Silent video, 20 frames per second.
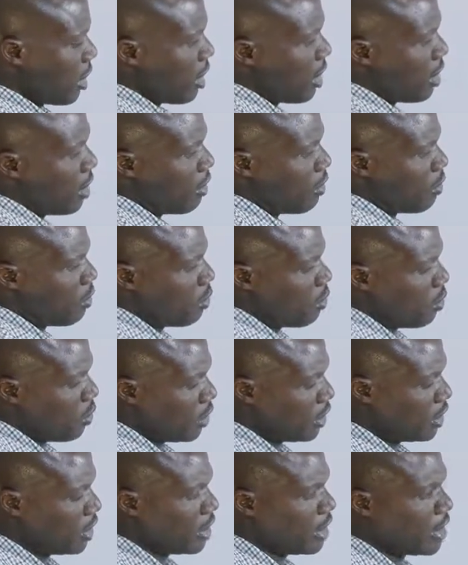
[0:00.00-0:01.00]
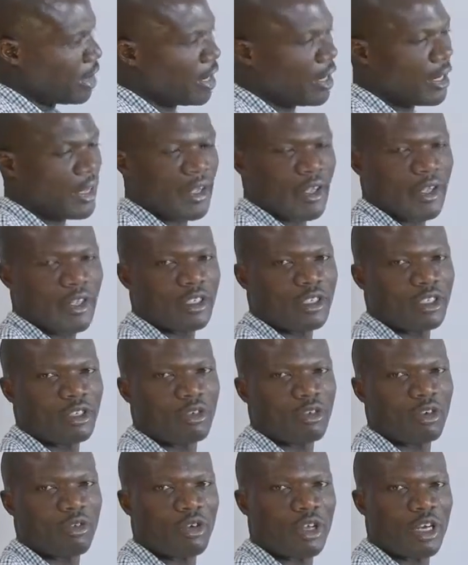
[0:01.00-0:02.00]
A quarter is
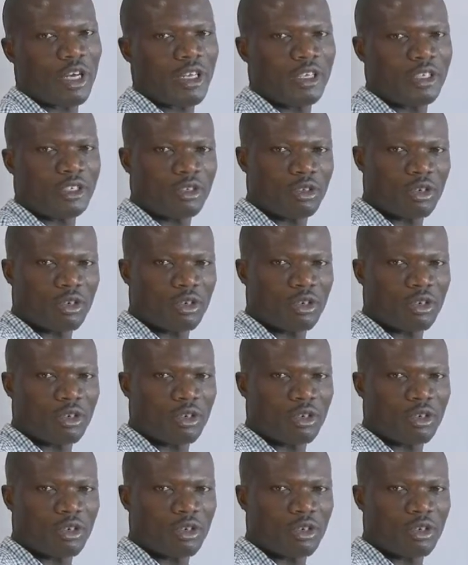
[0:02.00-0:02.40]
equivalent